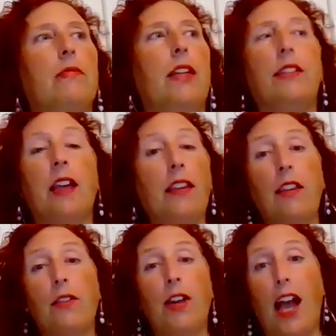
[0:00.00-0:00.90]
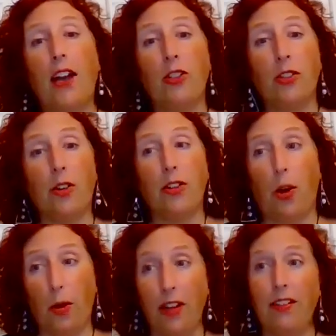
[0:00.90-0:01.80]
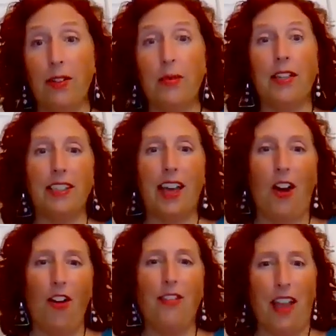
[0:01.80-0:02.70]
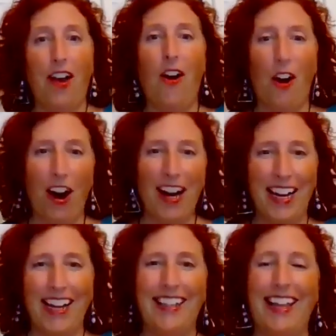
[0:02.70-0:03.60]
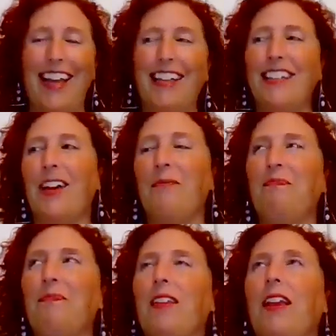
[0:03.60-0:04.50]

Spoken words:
it's not that the reactions aren't coherent, because they are, and